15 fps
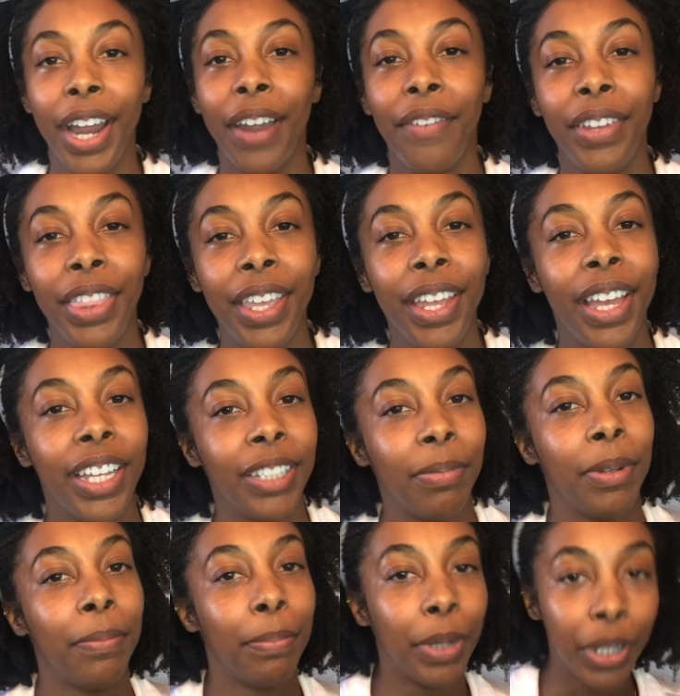everything has
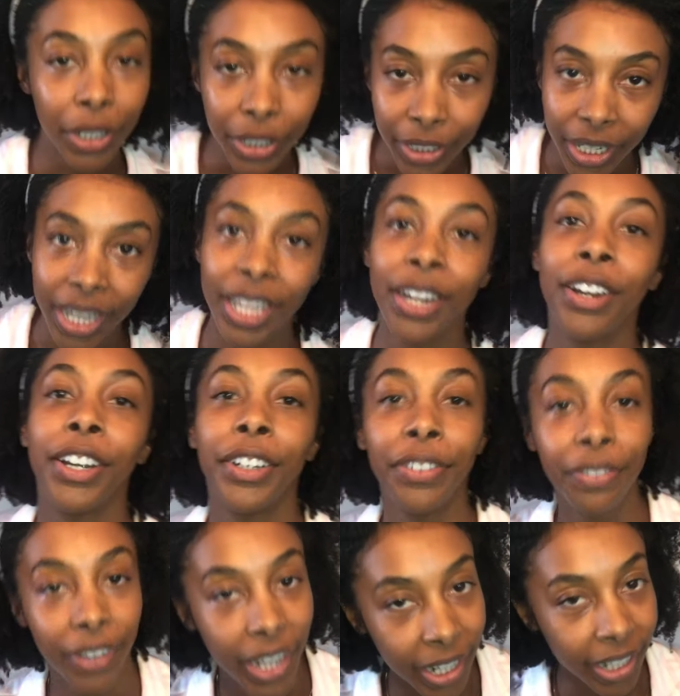been pushed in or
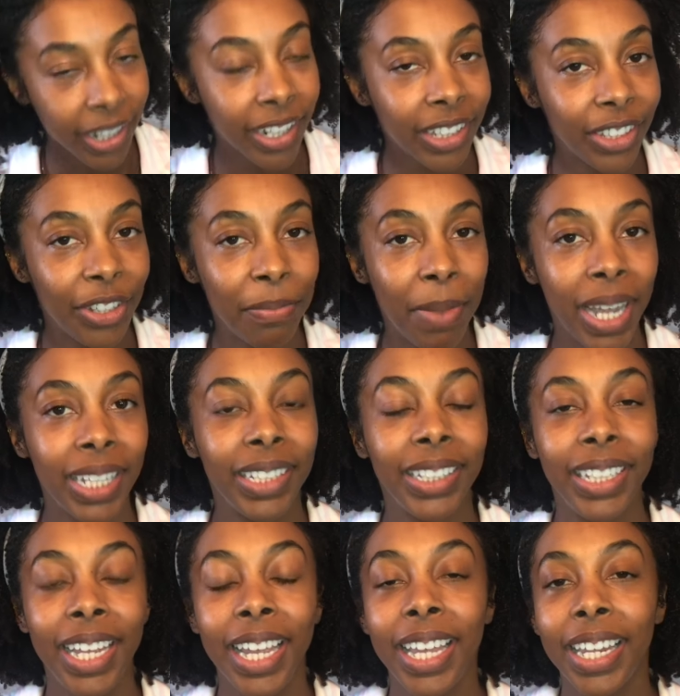faded into my
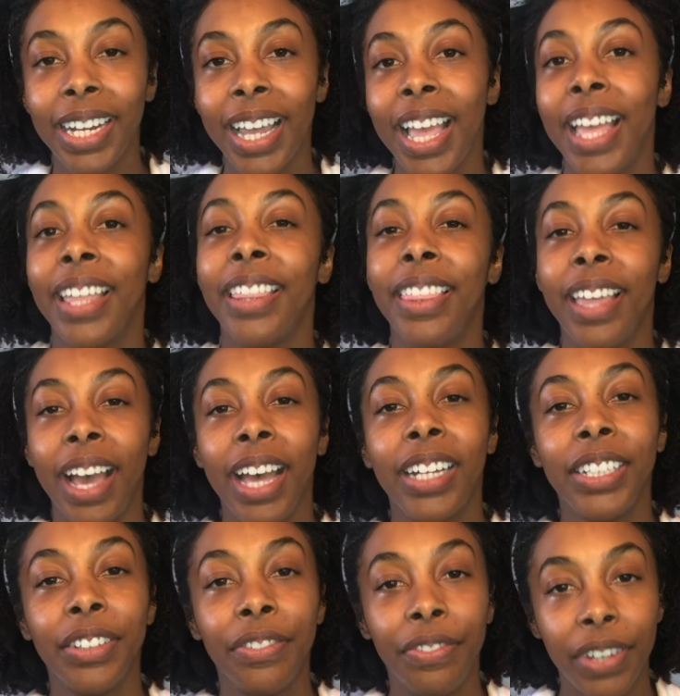skin,
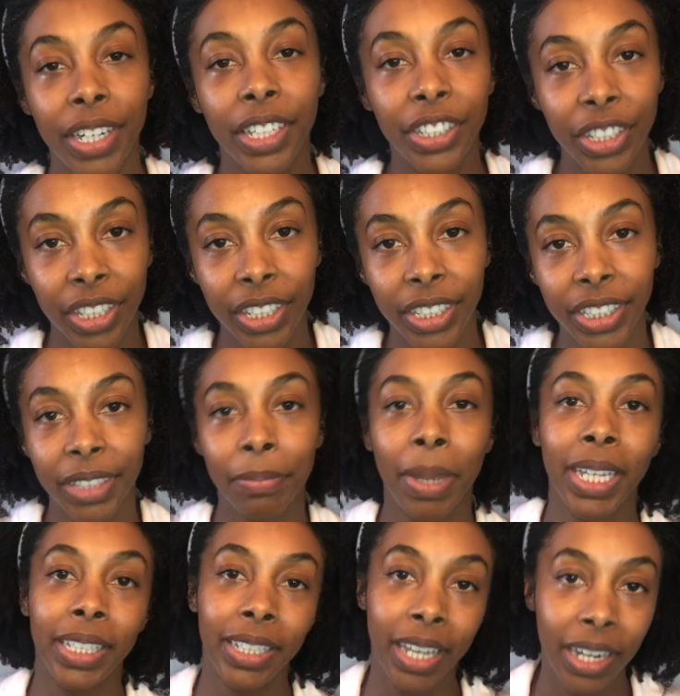that finishes
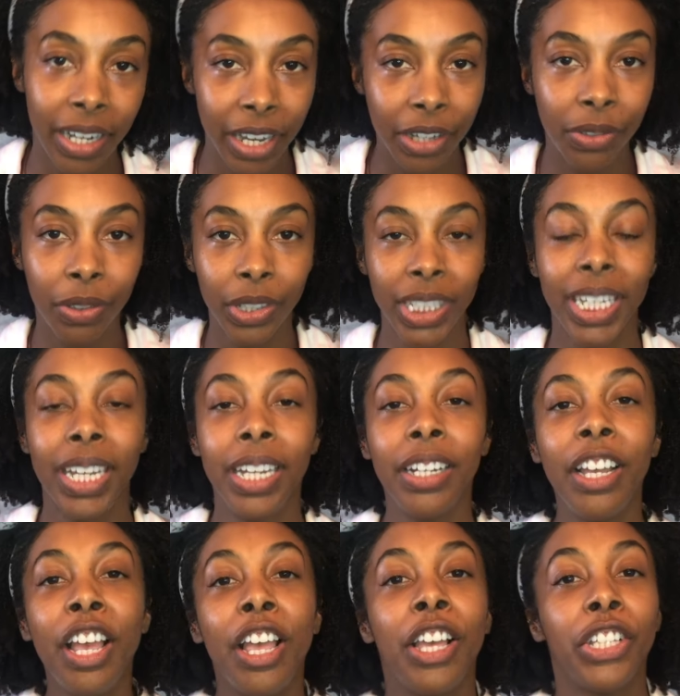my skincare
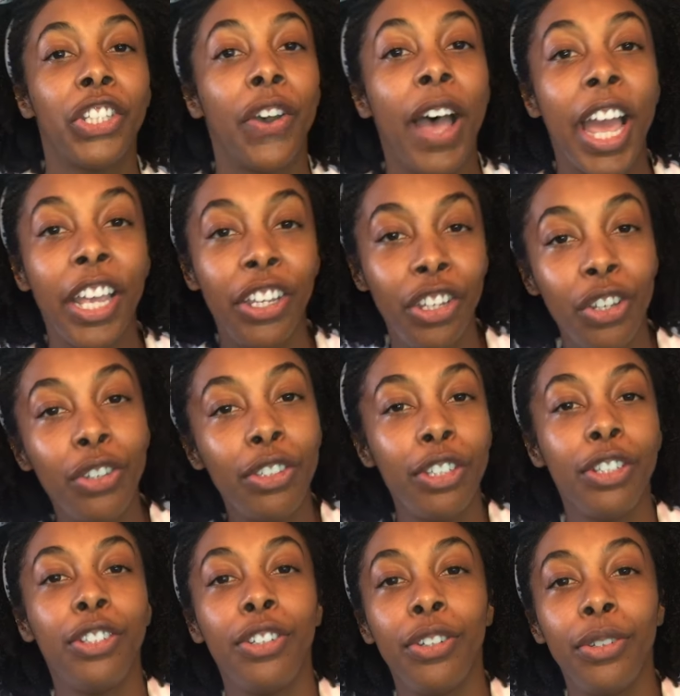routine. So I used
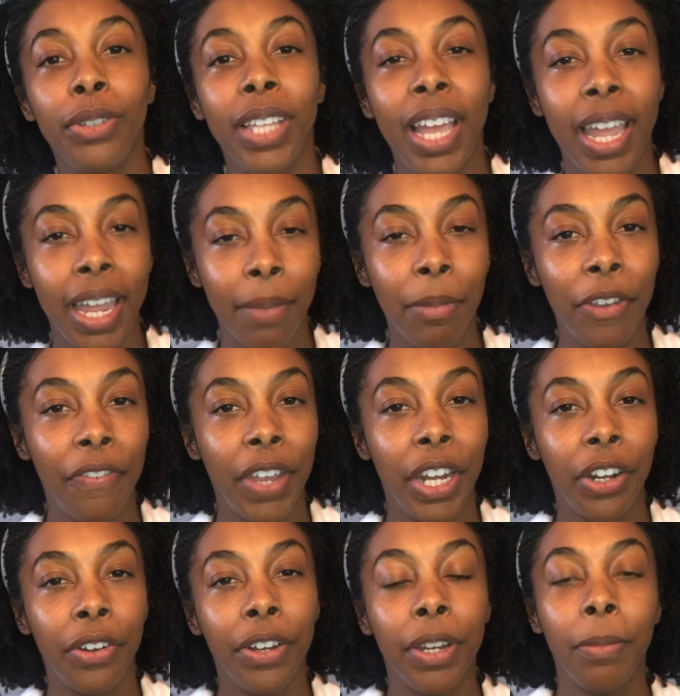to do the Ambi
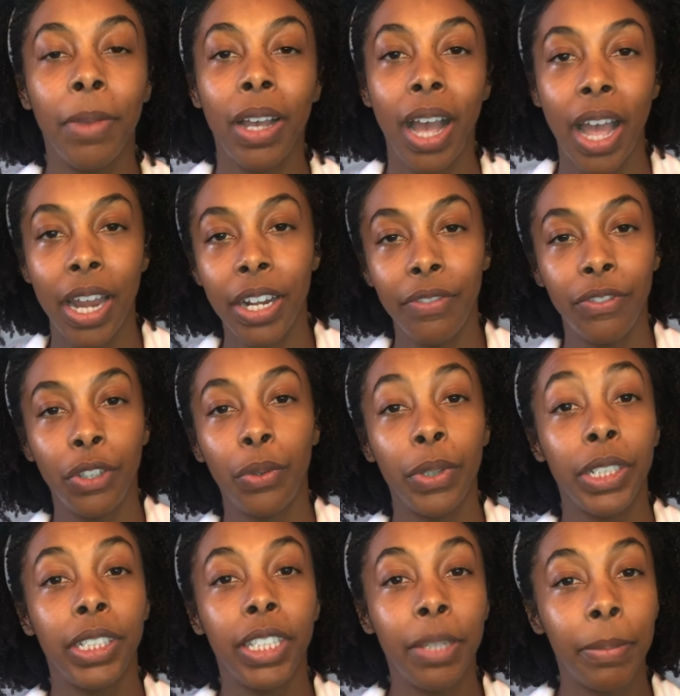Fade Cream kind of
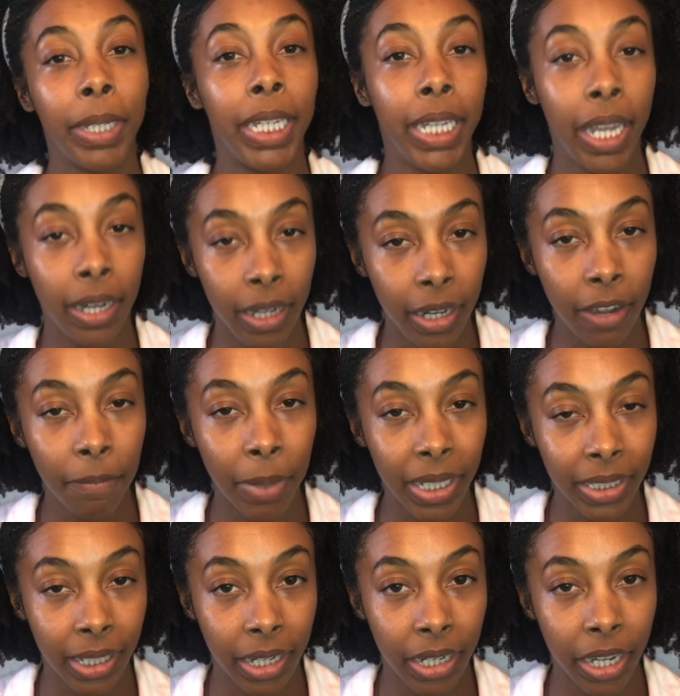towards the beginning of my
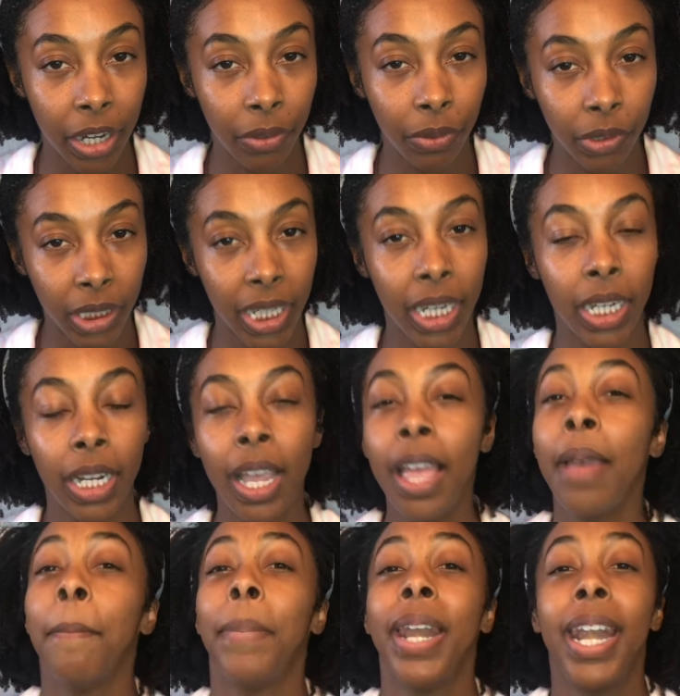skincare routine,
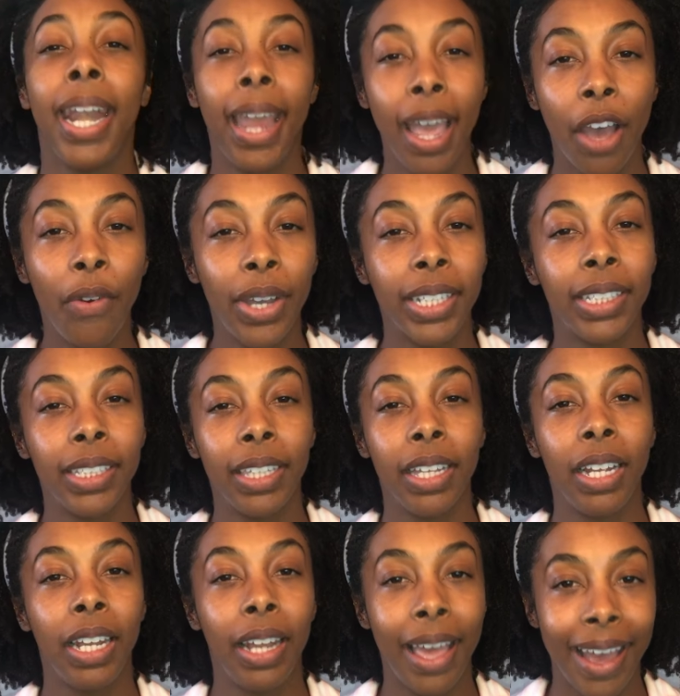but now it's
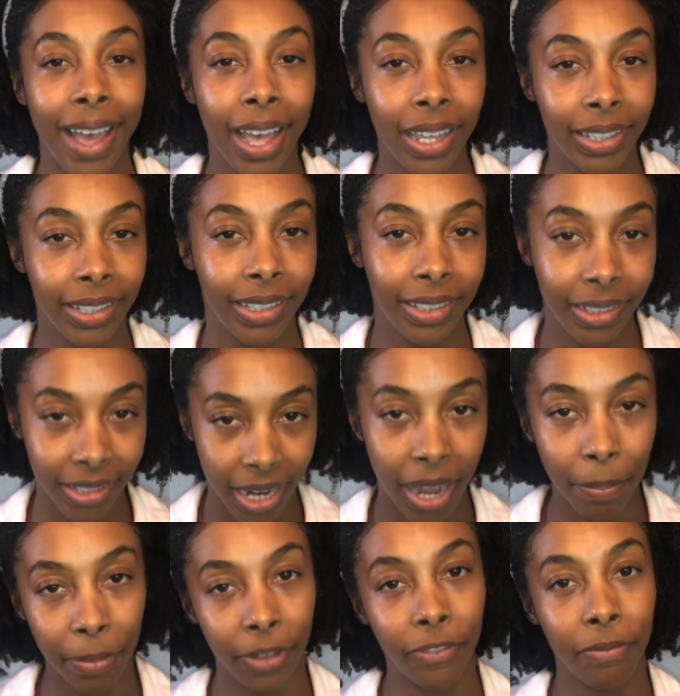the last
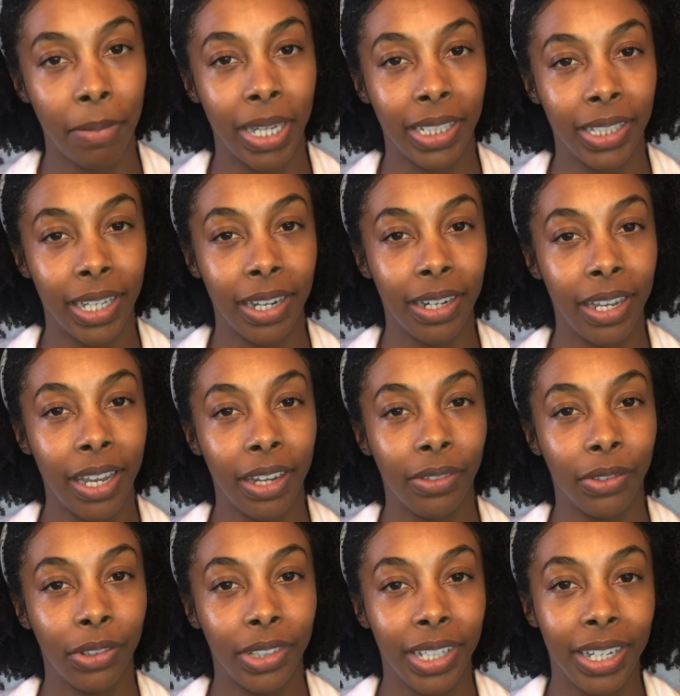step of my skincare
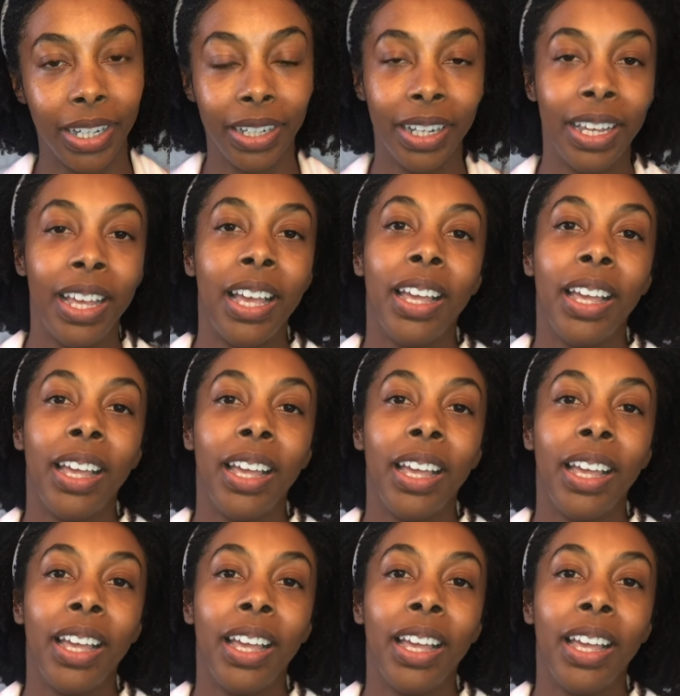routine.